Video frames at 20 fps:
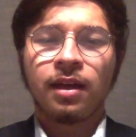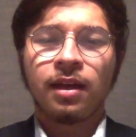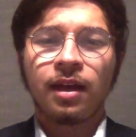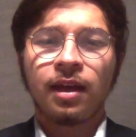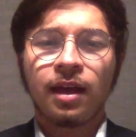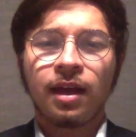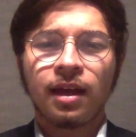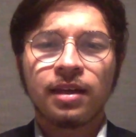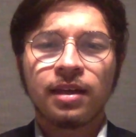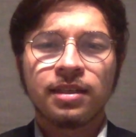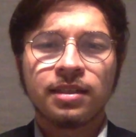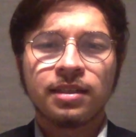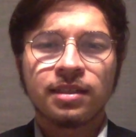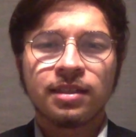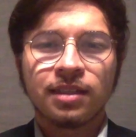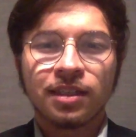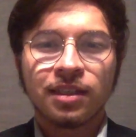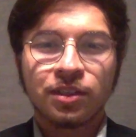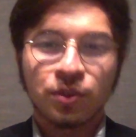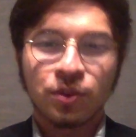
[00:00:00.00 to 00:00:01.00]
And
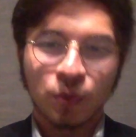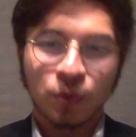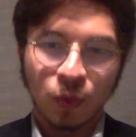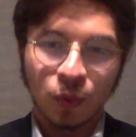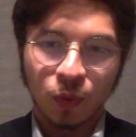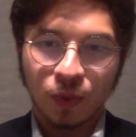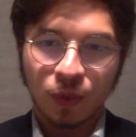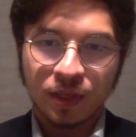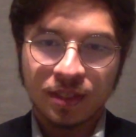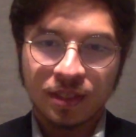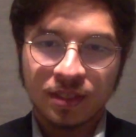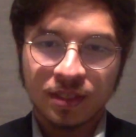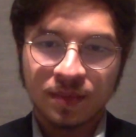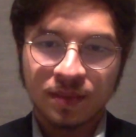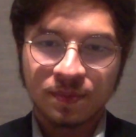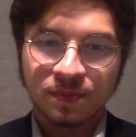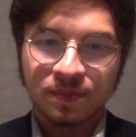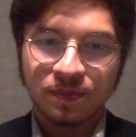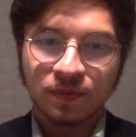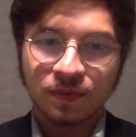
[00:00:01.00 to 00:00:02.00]
as always,
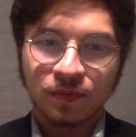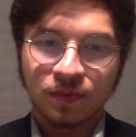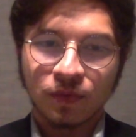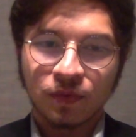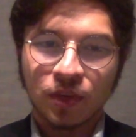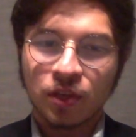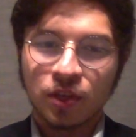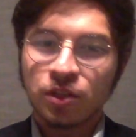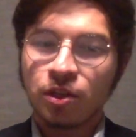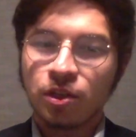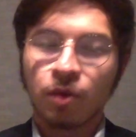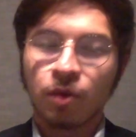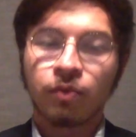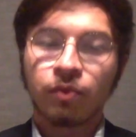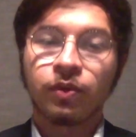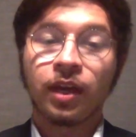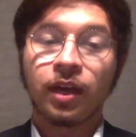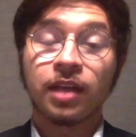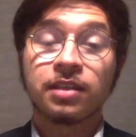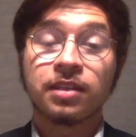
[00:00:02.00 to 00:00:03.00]
don't
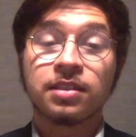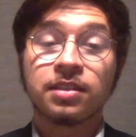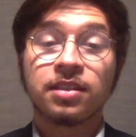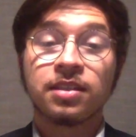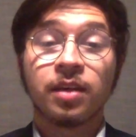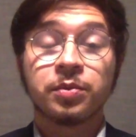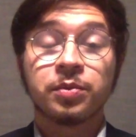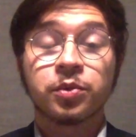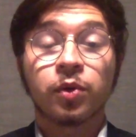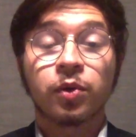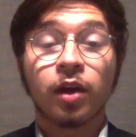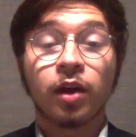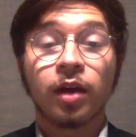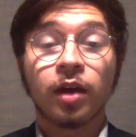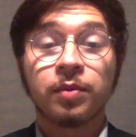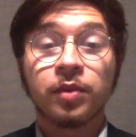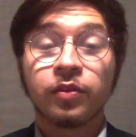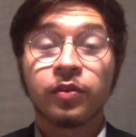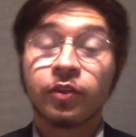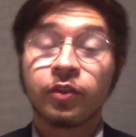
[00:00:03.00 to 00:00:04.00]
forget to
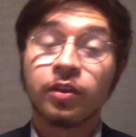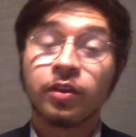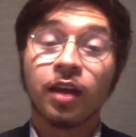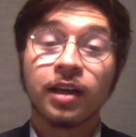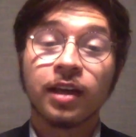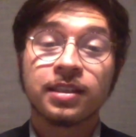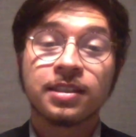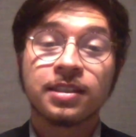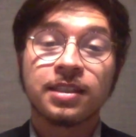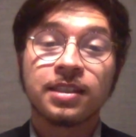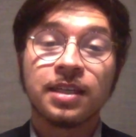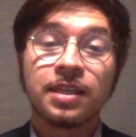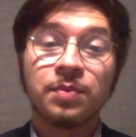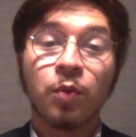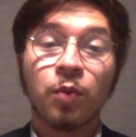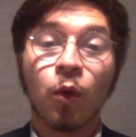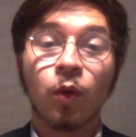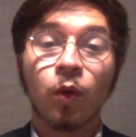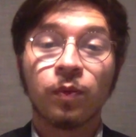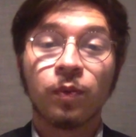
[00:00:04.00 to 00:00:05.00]
subscribe if you'd like to see
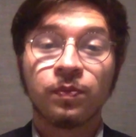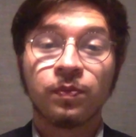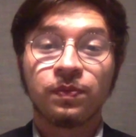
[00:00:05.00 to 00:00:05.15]
more.